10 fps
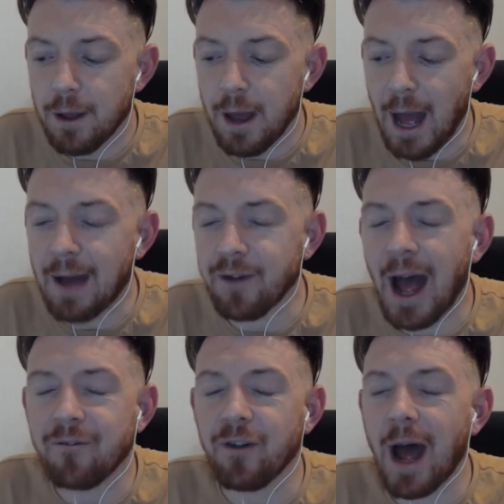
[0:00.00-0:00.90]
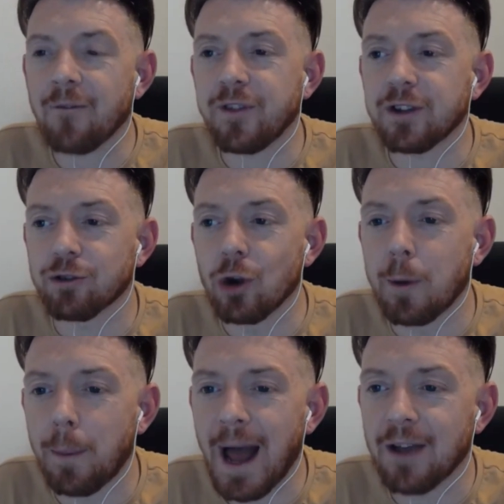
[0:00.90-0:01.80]
have this group of
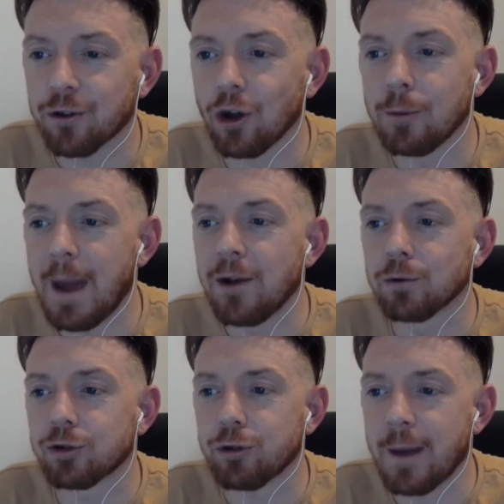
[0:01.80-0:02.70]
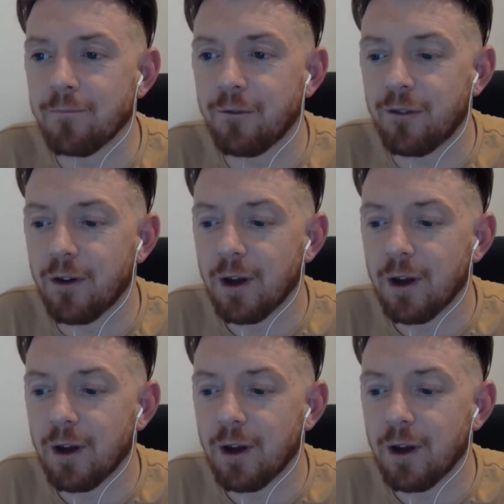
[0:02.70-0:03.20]
players got the mental strength?